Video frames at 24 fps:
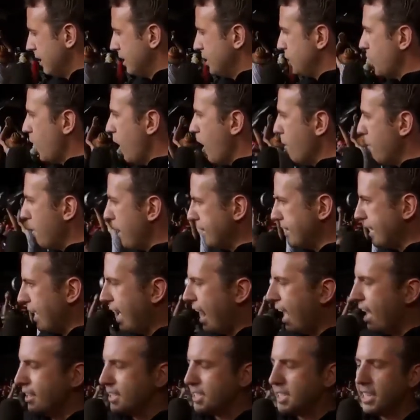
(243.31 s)
Sorry about that,
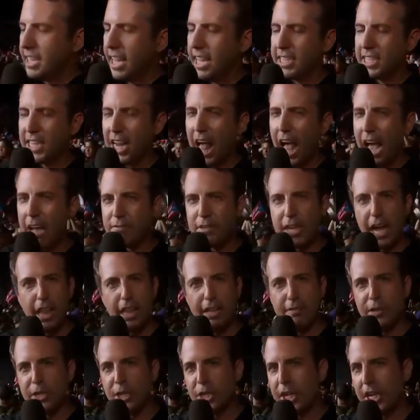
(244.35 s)
Allison. That's live
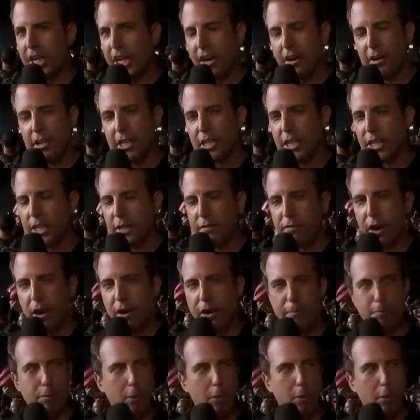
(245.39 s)
television here. This is a very